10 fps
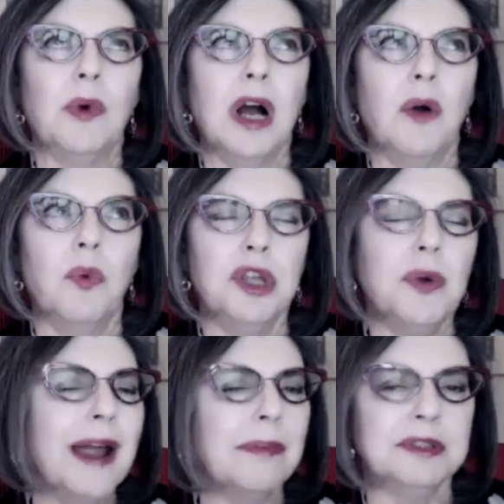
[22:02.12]
Were you
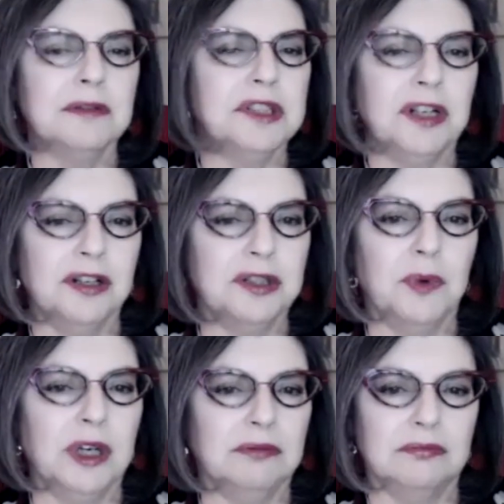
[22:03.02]
able to return to
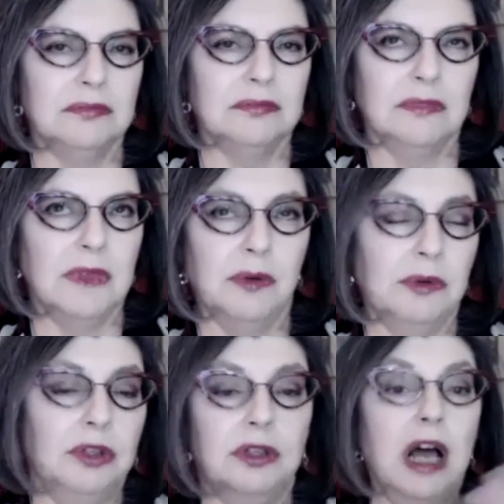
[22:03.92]
what
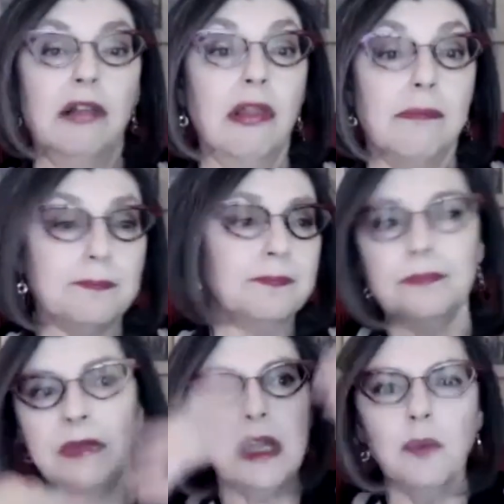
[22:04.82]
I'm
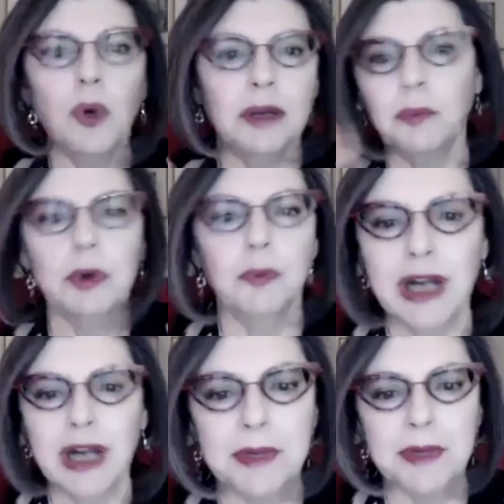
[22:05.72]

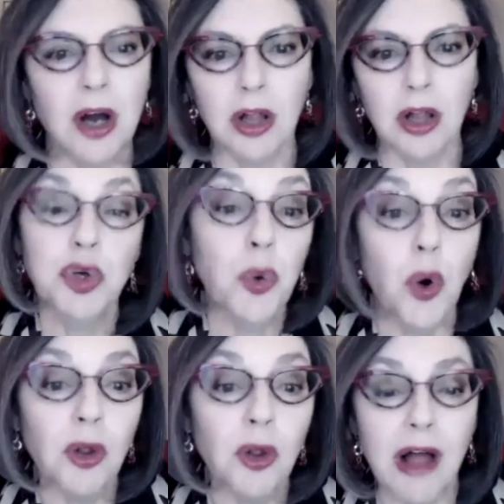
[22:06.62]
going to call a
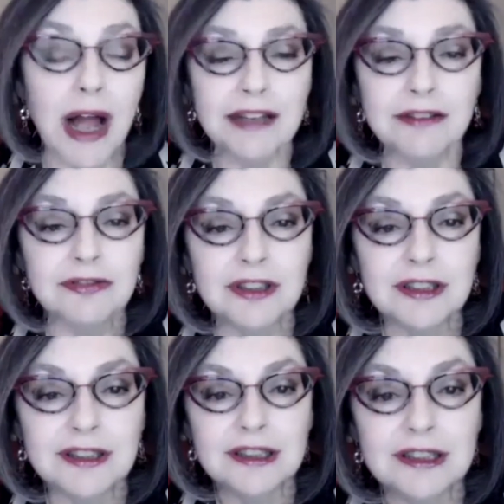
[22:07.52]
normal life?
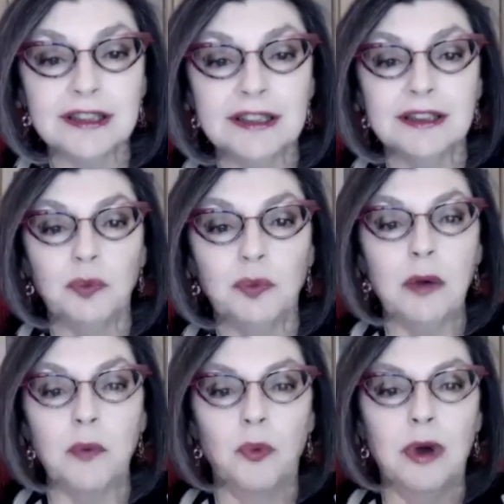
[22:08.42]

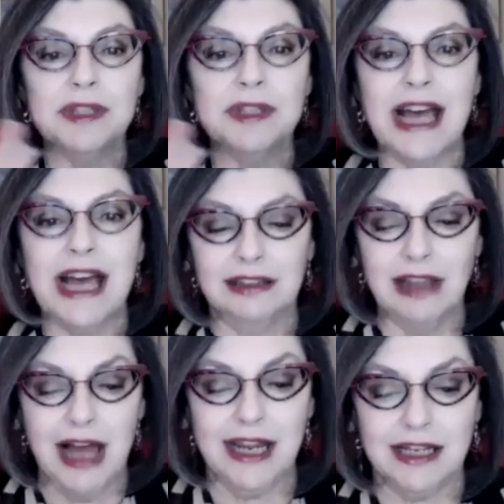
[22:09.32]
What was that
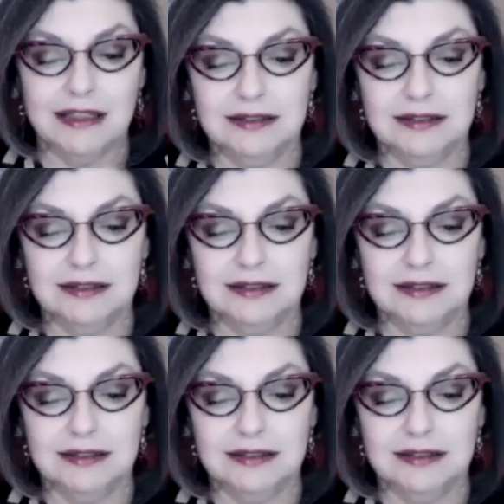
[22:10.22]
like?